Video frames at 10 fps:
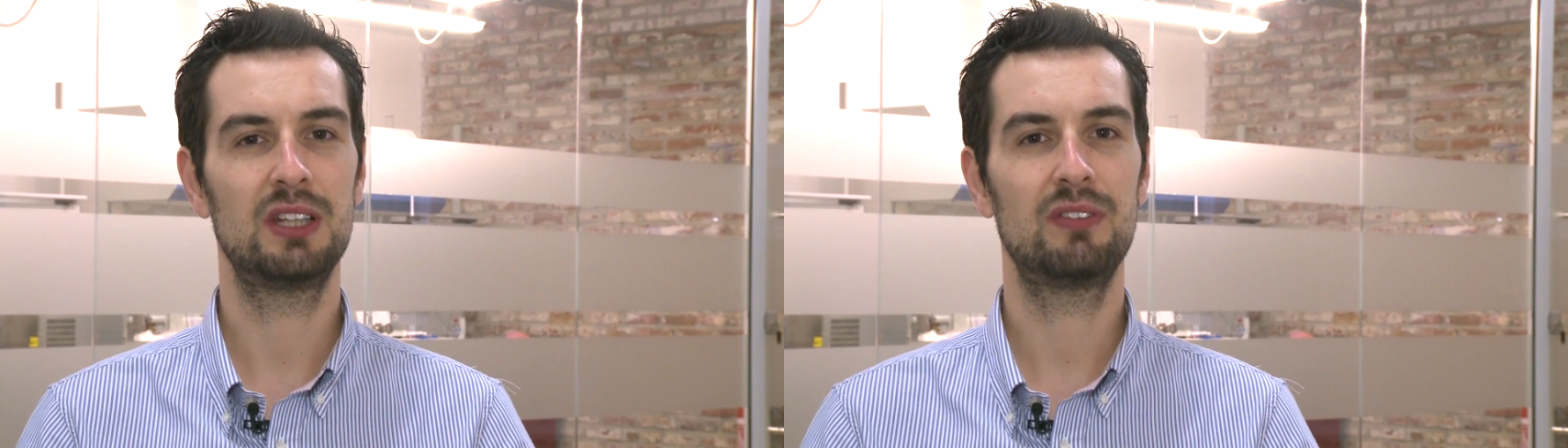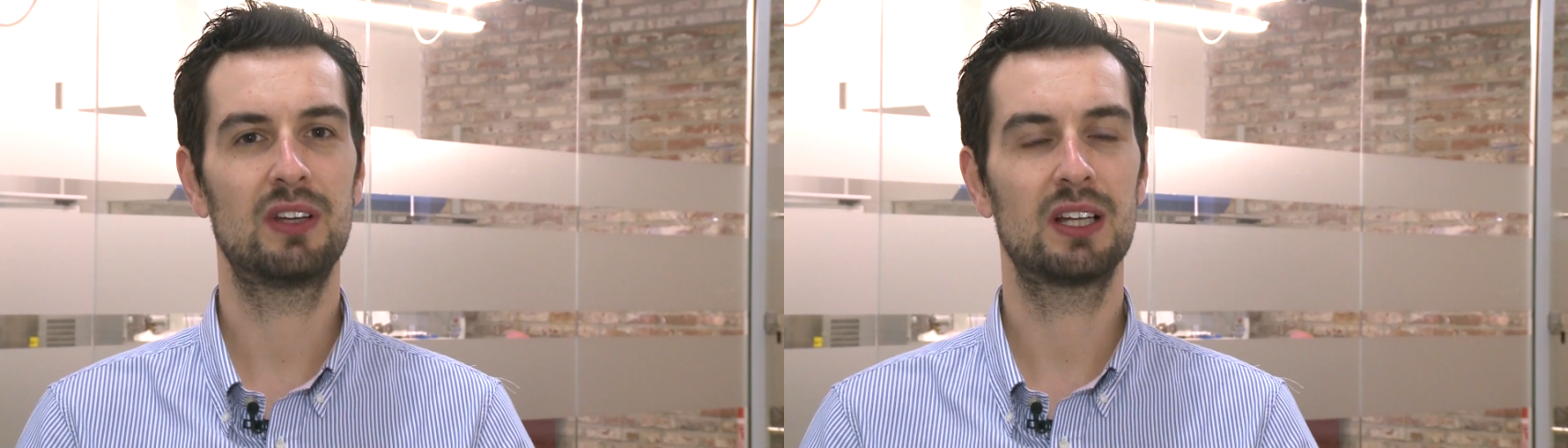
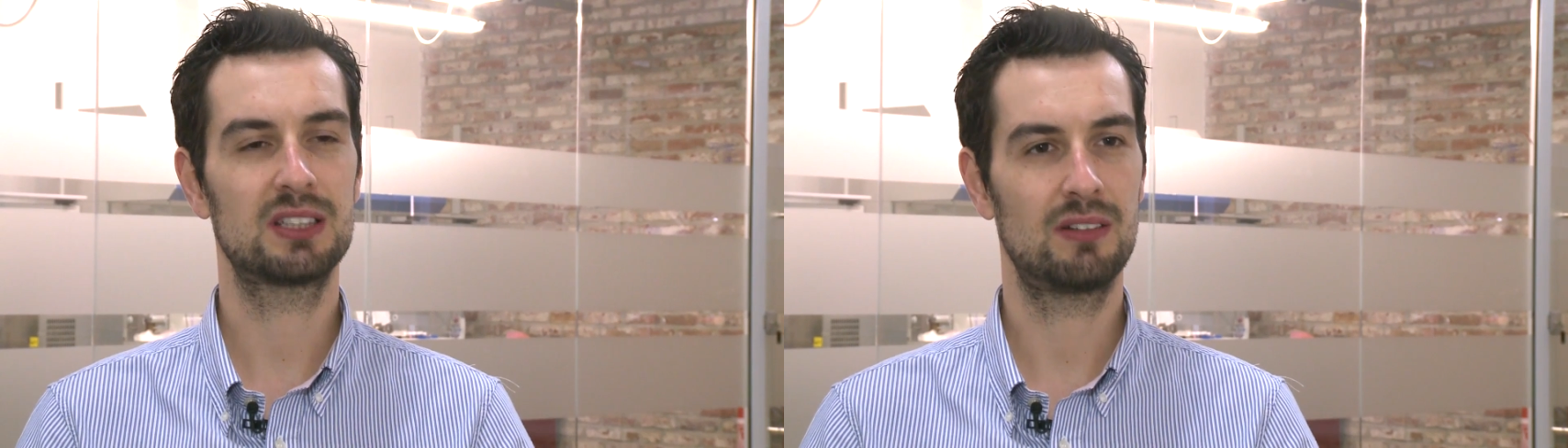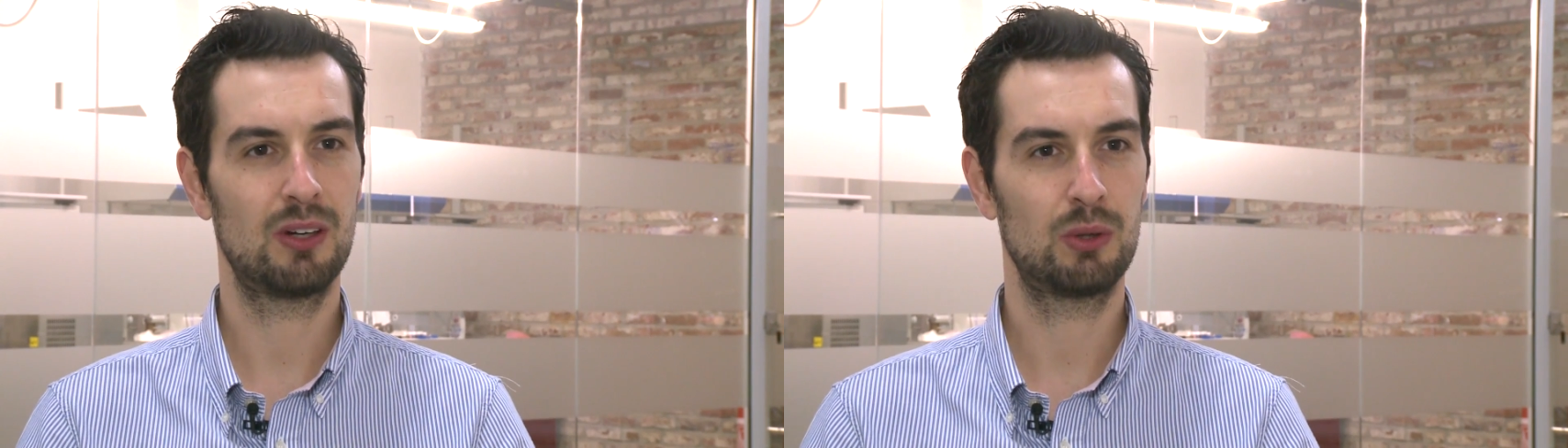Significa
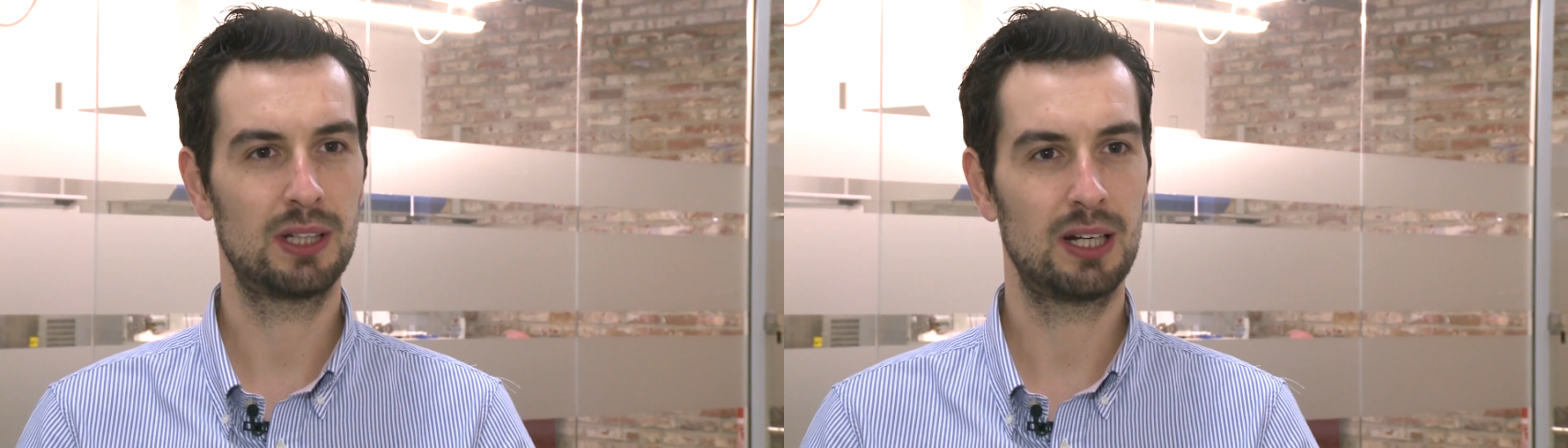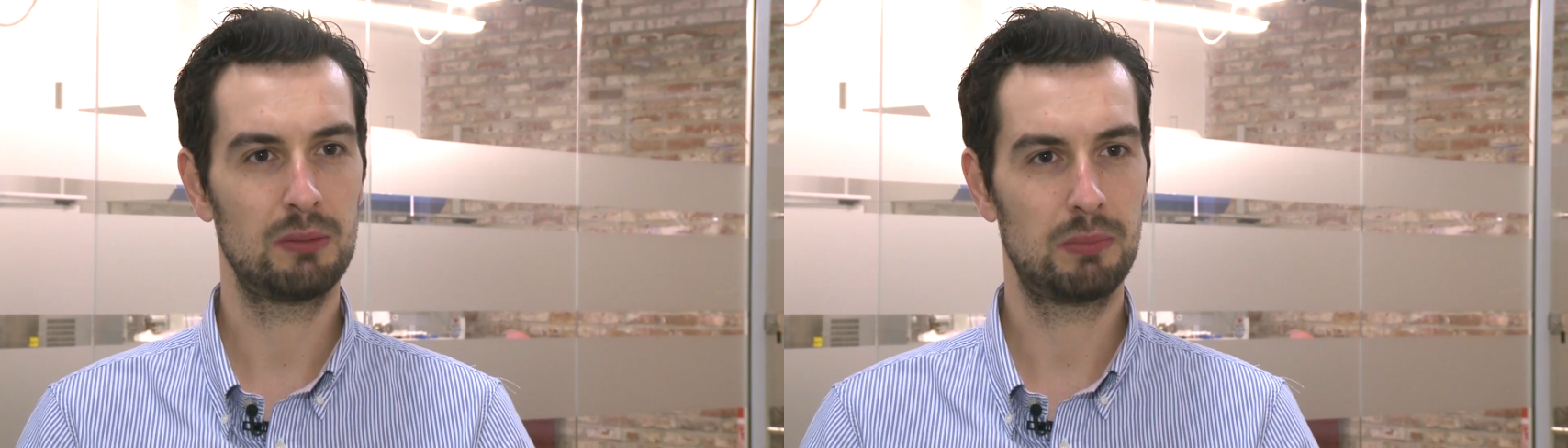salvaguardare il